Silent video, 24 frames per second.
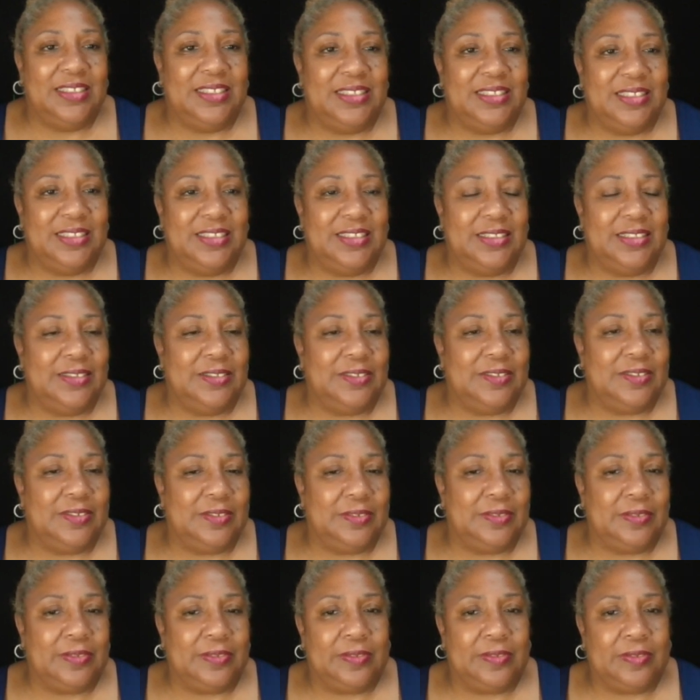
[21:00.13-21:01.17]

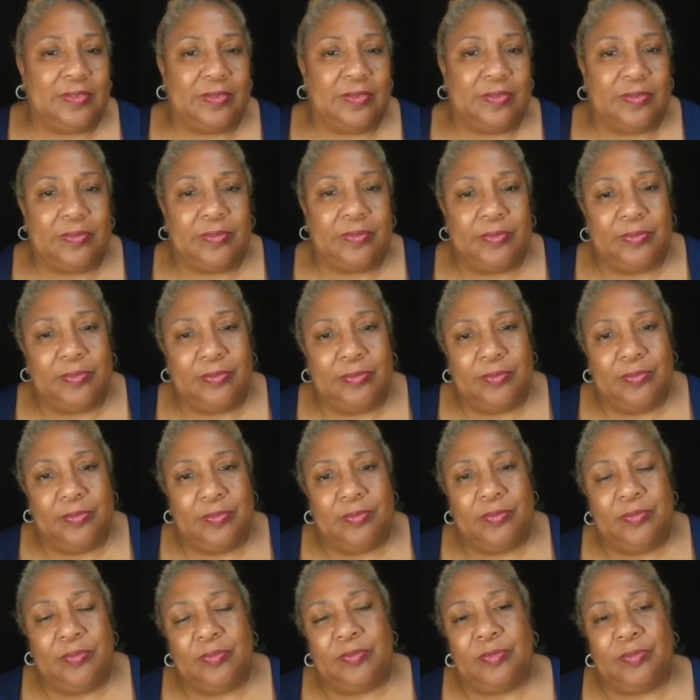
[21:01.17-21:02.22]

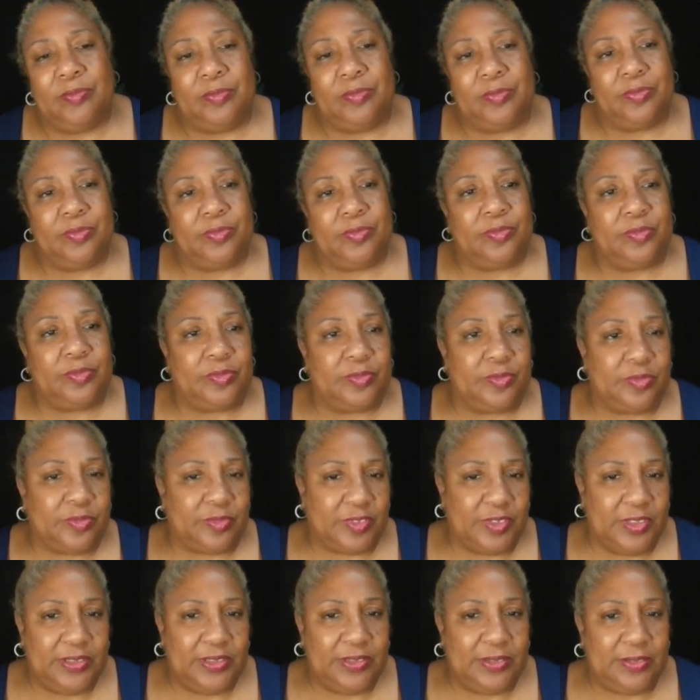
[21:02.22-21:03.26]

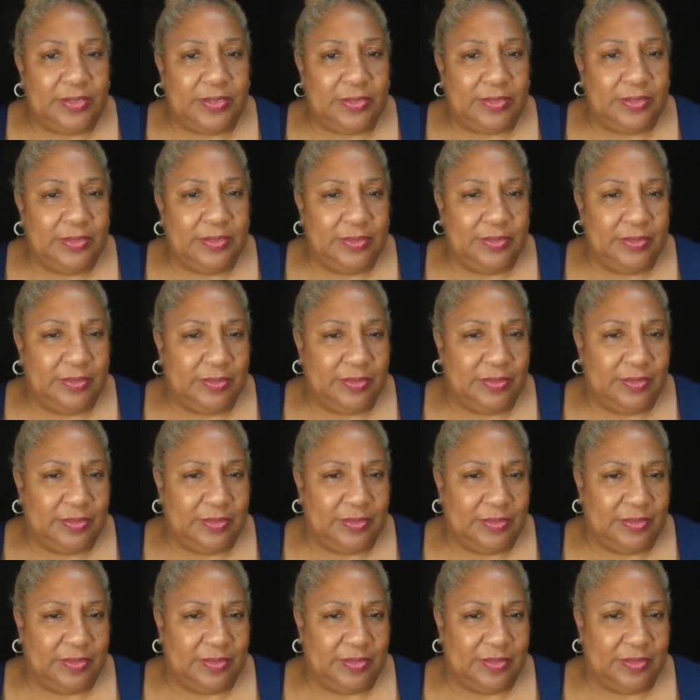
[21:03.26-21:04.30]

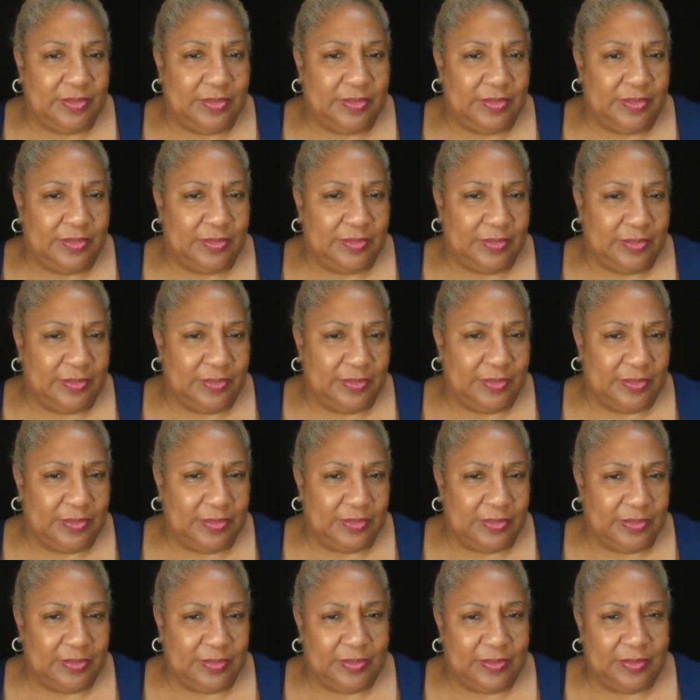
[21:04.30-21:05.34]

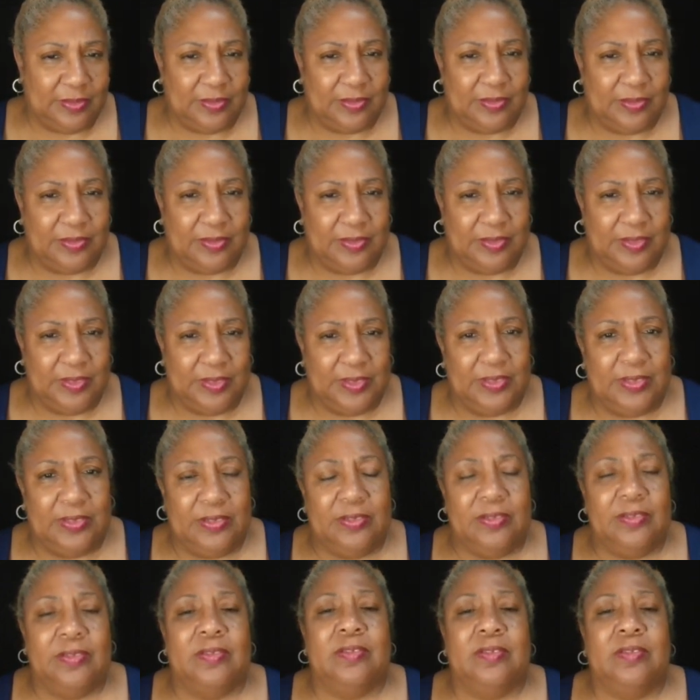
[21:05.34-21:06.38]

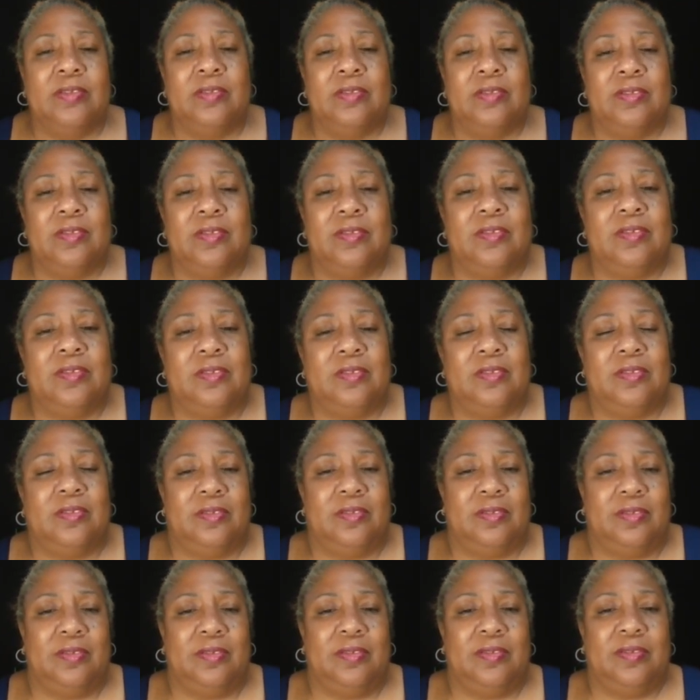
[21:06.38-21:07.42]

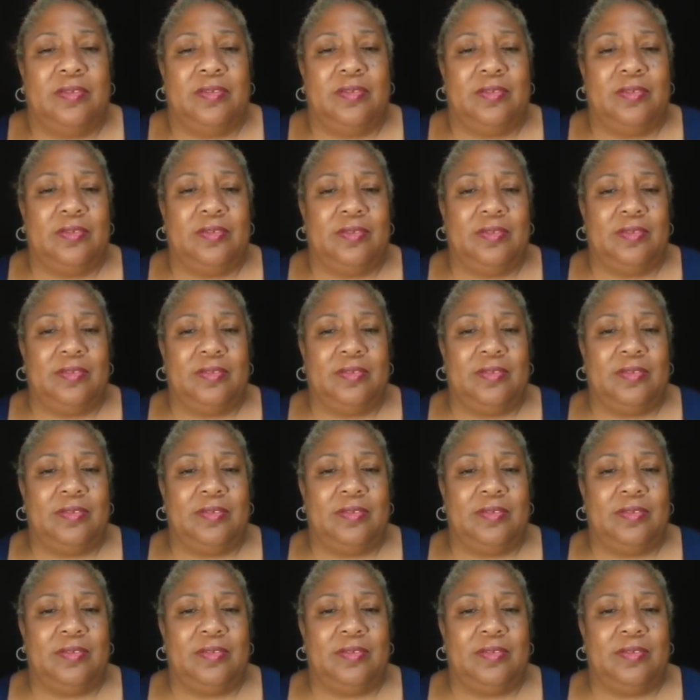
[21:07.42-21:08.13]
This person isn't speaking.